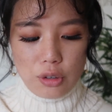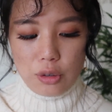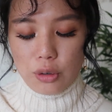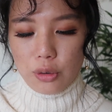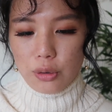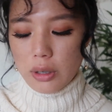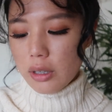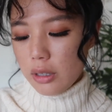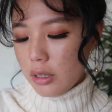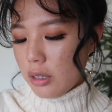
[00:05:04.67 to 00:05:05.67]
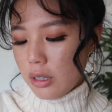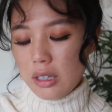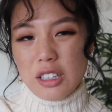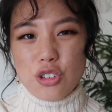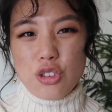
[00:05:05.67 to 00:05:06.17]
to
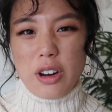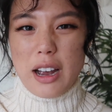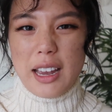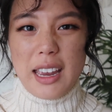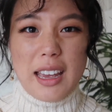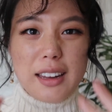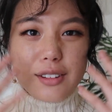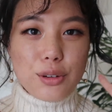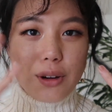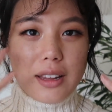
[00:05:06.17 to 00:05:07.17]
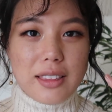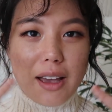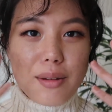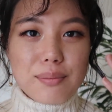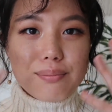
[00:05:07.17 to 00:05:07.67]
try and create
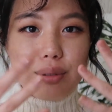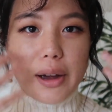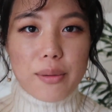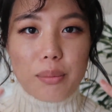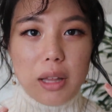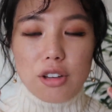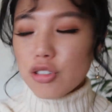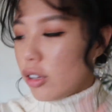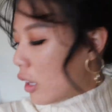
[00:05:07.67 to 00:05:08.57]
that brown blush